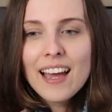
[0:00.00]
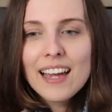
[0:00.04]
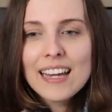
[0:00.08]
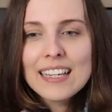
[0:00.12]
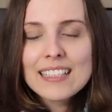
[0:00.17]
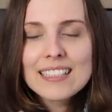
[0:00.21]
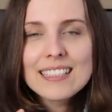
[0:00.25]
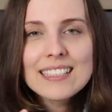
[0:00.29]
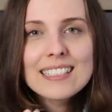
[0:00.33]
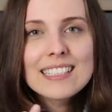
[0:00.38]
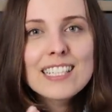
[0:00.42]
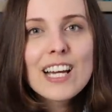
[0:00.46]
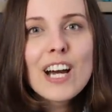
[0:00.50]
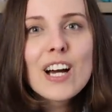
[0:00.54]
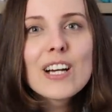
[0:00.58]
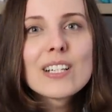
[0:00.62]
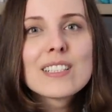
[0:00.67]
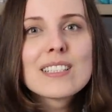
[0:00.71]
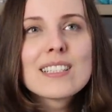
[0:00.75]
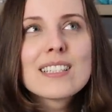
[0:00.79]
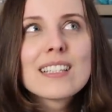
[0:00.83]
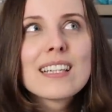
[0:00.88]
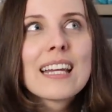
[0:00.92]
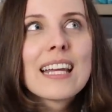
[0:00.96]
It did
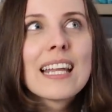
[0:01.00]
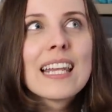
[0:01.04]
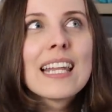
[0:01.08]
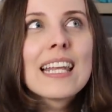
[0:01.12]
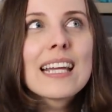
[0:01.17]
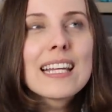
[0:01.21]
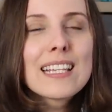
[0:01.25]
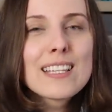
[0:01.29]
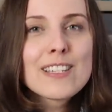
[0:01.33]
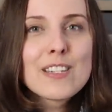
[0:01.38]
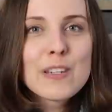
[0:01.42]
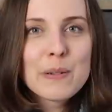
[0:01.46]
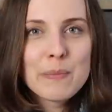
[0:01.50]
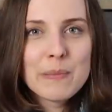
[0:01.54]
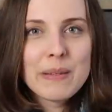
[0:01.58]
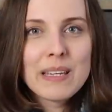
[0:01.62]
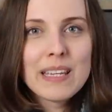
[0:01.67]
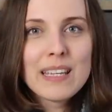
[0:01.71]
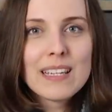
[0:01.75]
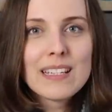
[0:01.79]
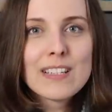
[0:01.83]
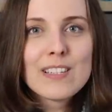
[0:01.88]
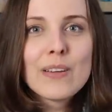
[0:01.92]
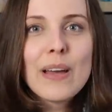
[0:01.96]
not click to
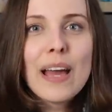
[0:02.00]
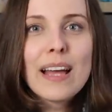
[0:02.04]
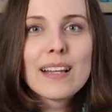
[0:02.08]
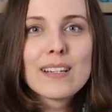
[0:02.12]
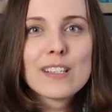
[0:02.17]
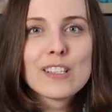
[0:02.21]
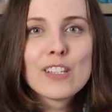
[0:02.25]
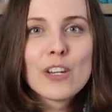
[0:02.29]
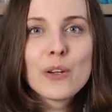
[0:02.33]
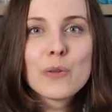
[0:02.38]
me to add